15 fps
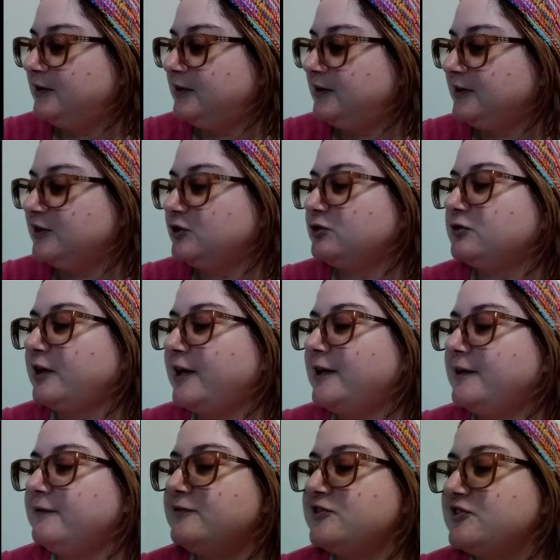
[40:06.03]
he
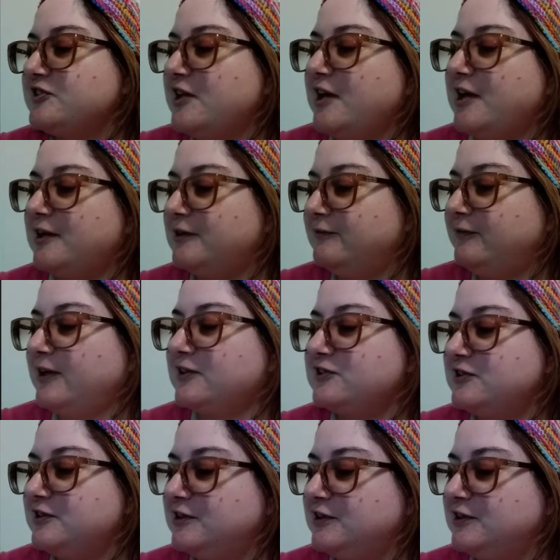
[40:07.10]
craves that affection.